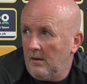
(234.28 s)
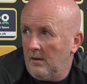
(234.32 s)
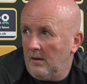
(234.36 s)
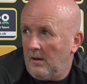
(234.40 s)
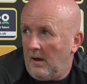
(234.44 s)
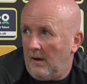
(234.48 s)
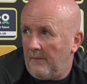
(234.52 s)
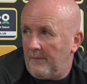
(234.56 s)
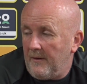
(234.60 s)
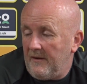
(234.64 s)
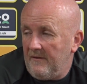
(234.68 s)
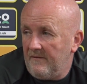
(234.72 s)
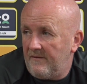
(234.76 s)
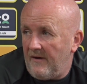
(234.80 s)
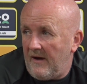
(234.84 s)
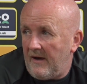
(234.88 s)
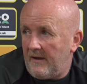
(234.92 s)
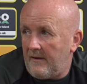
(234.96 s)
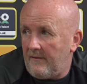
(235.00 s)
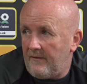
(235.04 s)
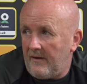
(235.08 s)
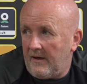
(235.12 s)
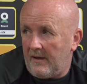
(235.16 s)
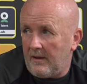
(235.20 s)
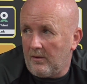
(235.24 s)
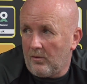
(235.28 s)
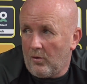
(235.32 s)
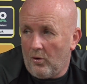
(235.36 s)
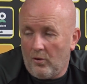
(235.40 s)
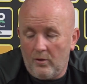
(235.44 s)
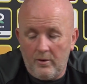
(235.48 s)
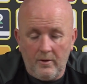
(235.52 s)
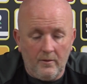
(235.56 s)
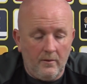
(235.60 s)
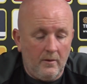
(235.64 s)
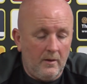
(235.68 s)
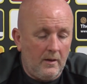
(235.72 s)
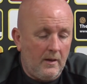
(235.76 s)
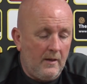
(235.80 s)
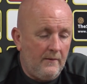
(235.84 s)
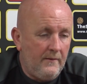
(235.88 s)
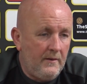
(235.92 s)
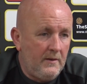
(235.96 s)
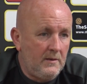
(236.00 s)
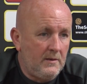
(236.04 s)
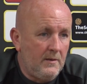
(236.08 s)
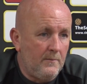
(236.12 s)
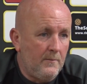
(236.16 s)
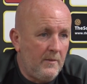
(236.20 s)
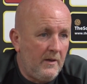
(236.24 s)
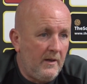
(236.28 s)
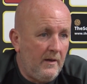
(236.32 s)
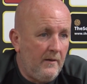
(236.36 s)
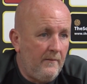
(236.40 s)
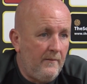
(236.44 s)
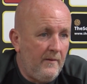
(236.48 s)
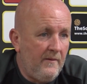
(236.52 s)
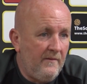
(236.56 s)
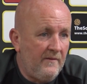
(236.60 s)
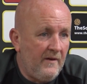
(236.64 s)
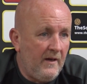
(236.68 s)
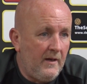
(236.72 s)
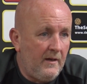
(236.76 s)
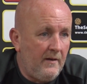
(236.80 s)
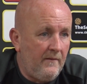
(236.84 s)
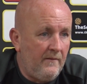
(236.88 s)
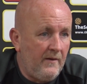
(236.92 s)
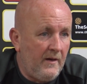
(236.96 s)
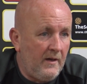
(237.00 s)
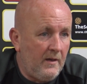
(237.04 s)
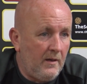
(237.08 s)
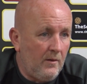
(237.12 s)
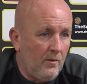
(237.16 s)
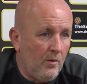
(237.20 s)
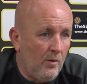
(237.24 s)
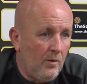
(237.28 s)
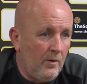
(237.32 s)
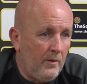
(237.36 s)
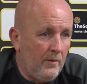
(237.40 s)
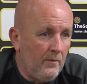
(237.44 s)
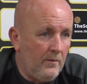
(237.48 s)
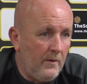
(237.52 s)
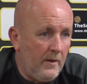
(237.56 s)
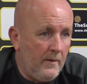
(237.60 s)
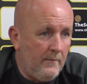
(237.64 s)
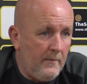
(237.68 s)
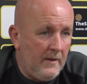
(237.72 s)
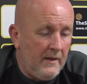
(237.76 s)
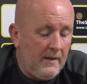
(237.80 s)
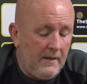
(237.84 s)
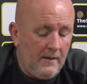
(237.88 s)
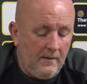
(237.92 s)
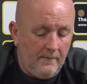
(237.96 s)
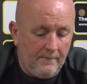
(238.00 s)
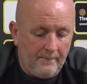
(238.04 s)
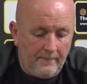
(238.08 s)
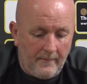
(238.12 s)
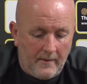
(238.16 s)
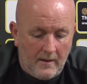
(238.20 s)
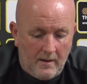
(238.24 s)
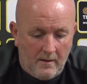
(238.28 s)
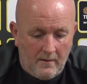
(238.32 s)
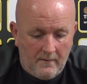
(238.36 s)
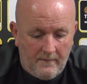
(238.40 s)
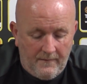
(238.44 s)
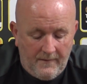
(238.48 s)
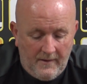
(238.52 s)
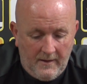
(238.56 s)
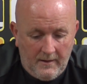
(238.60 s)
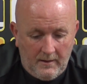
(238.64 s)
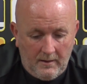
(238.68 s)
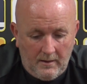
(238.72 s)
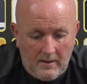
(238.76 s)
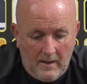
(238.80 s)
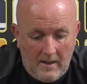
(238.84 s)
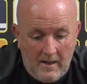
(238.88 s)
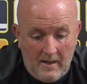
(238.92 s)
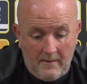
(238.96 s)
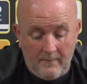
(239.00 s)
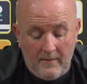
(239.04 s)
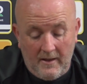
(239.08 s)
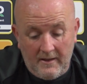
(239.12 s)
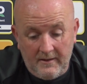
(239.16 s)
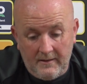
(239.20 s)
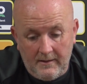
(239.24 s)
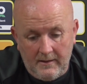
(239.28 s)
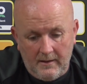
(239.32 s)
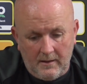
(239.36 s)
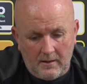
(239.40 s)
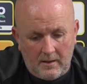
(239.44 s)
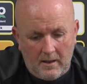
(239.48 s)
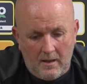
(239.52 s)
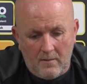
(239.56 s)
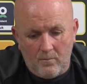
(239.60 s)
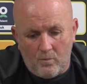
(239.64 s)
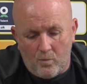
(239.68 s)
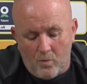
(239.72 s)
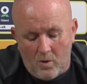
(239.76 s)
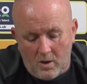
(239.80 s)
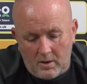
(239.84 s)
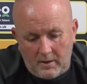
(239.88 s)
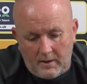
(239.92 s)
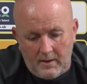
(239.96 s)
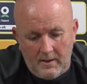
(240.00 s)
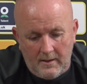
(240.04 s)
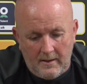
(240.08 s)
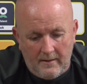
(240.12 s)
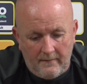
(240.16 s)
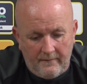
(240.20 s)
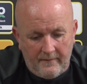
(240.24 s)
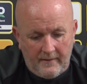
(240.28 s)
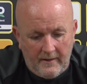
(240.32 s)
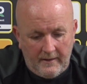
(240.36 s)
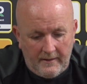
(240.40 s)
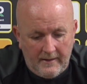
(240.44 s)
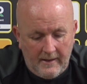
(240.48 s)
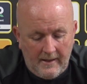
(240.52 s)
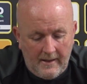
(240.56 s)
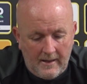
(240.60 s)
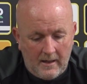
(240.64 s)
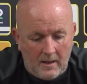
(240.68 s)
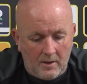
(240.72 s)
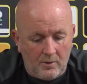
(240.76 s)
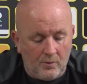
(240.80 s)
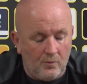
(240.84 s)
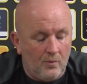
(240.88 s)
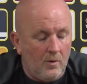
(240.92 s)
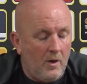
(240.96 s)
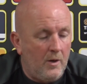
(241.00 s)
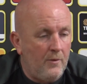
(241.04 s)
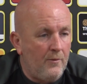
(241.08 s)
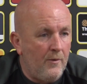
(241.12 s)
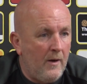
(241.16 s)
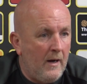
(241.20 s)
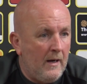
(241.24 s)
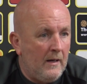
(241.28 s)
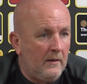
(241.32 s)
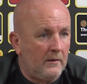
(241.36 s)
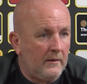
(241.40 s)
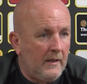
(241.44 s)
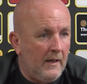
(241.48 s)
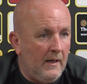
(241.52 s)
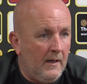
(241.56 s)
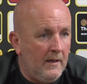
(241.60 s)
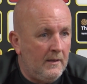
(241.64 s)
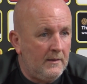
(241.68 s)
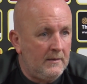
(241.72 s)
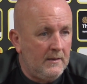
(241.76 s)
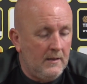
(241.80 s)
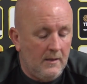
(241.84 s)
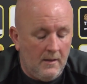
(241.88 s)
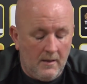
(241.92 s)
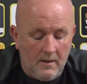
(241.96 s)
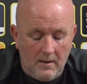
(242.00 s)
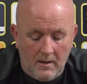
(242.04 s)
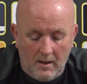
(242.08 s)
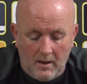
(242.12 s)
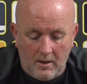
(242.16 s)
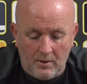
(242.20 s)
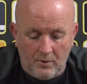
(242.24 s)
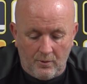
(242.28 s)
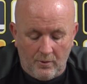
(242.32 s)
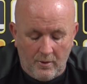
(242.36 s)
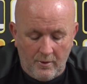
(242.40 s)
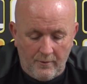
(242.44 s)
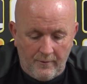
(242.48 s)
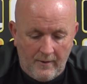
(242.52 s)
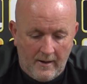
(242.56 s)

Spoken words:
I've been very, very loyal to Livingston, but they've been very, very loyal to me. I think I'm in here, I'm working every day, I know how hard it is, I know how